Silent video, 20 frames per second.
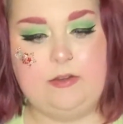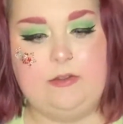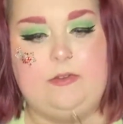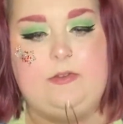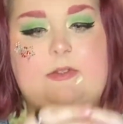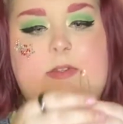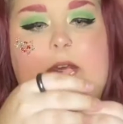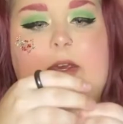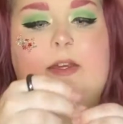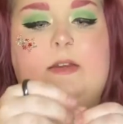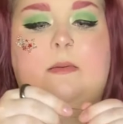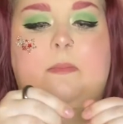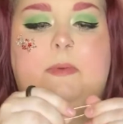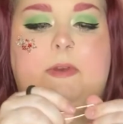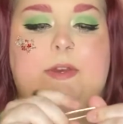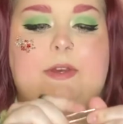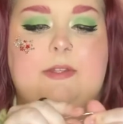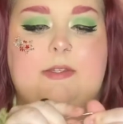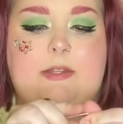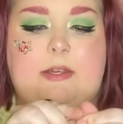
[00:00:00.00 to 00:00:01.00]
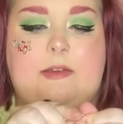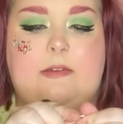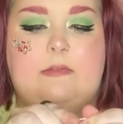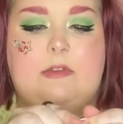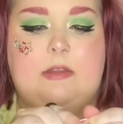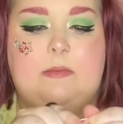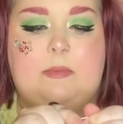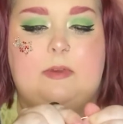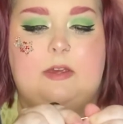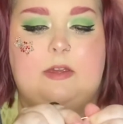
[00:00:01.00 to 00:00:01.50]
is take a big
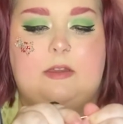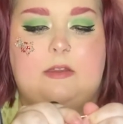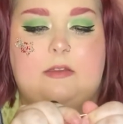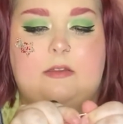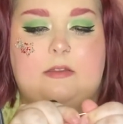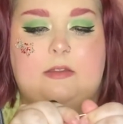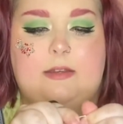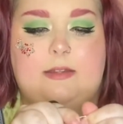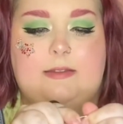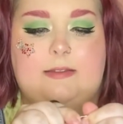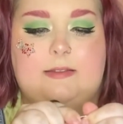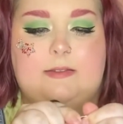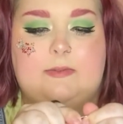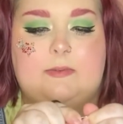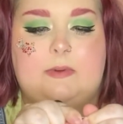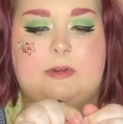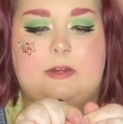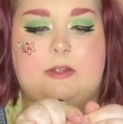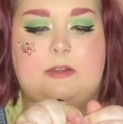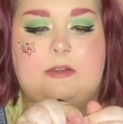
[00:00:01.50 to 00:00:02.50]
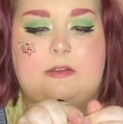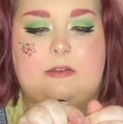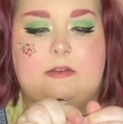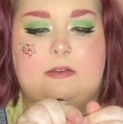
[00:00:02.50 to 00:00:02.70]
safety pin like this one.